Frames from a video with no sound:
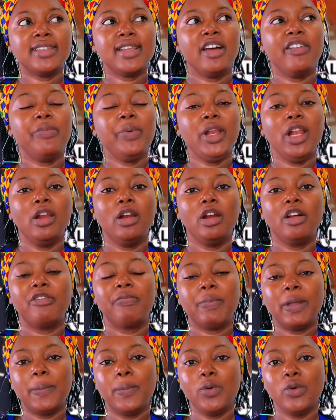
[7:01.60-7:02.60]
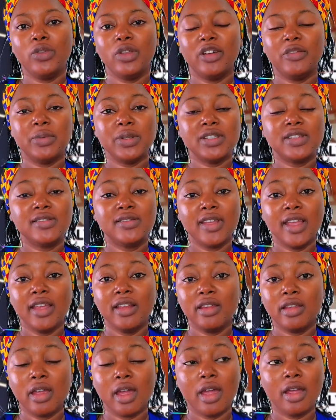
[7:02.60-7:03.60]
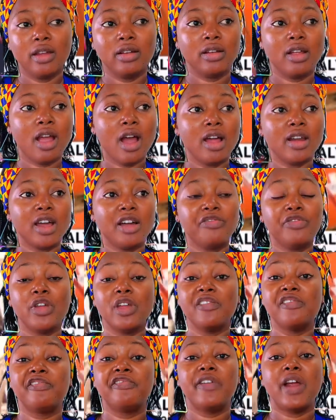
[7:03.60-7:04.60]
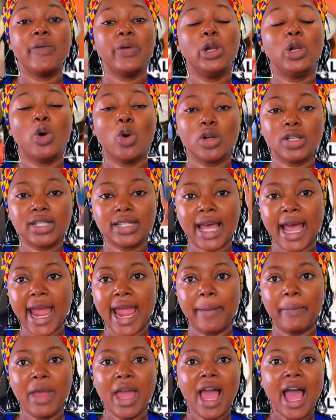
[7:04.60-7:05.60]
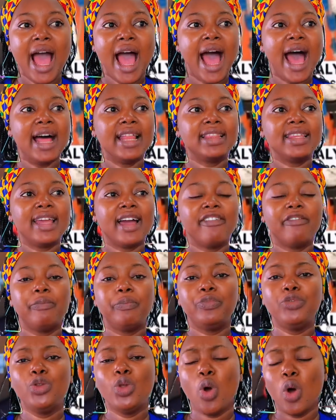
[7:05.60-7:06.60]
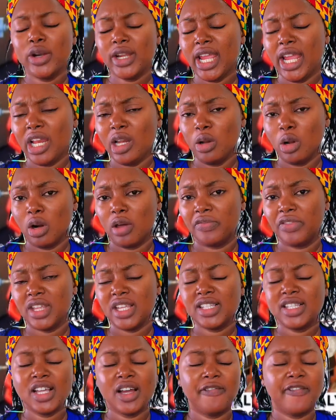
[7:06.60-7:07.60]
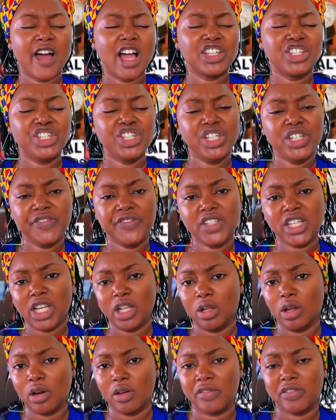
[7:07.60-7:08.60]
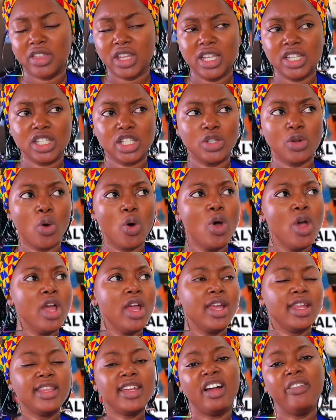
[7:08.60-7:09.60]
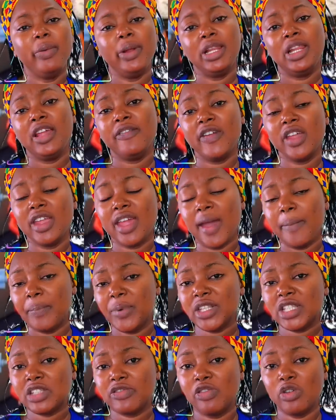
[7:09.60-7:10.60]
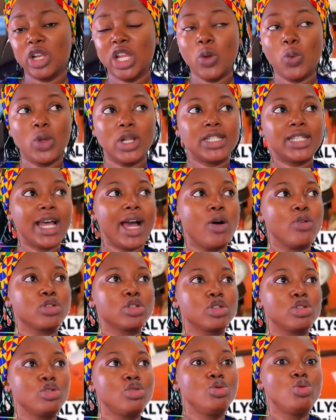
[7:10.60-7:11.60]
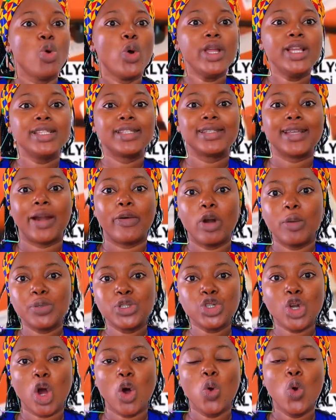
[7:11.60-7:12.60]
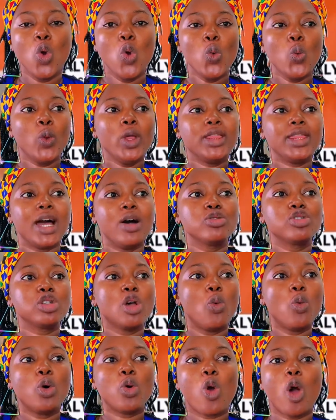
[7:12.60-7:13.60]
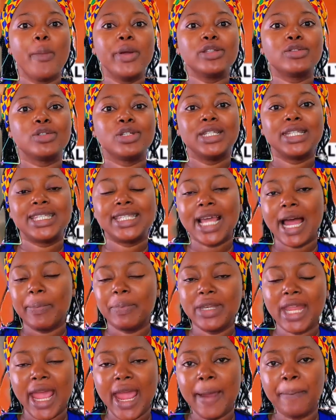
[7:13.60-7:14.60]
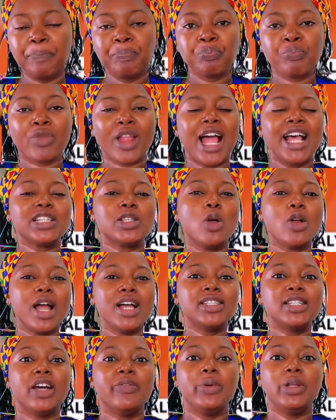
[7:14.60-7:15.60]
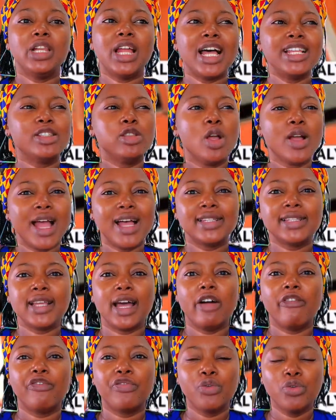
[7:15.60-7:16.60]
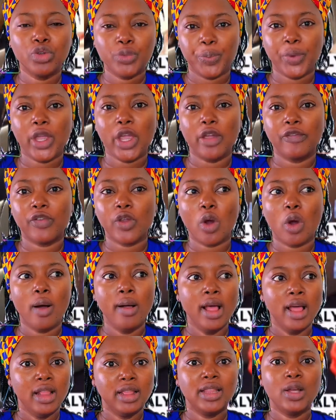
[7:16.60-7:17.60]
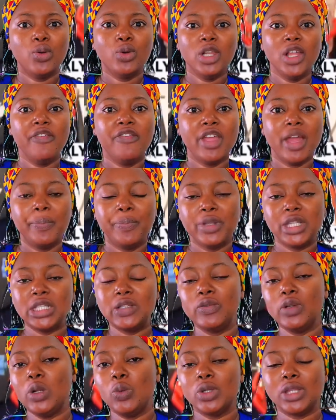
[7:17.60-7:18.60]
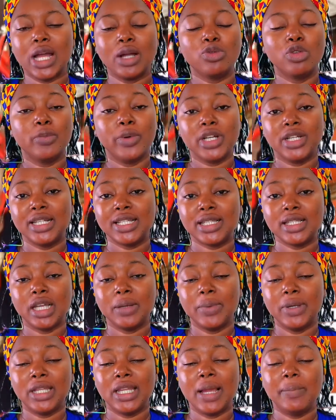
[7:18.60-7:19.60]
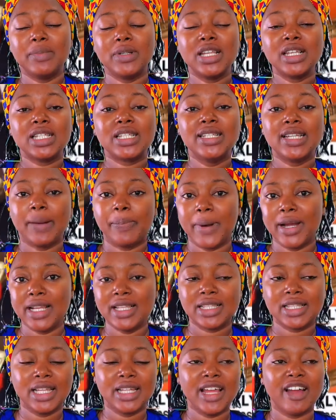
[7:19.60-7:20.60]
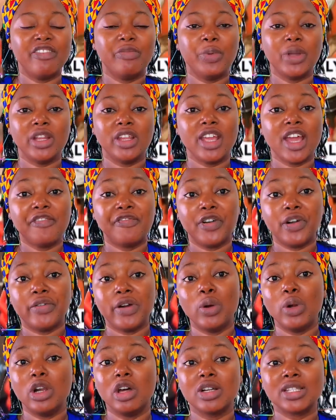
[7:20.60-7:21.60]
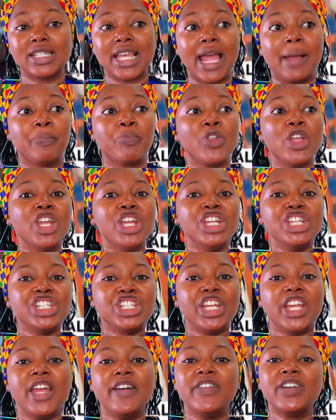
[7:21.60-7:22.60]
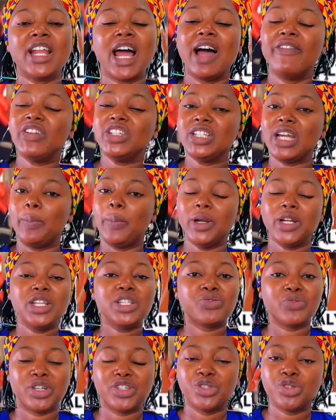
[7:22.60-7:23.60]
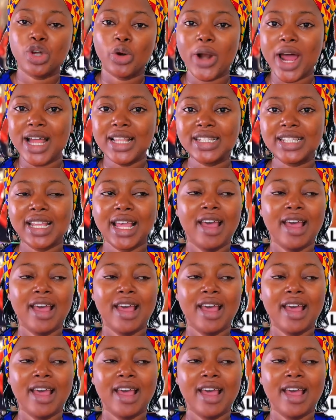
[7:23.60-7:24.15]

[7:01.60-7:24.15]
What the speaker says: Ghana, and they will brag with Ghana with their heads up. People will begin to see the goodness here in Ghana. These are students that has potentials. The government impacts into the educational system, and as well, they are showing us that what we are being taught in school, we are also impacting it. We are about to impact it on the society by doing this dialysis machine.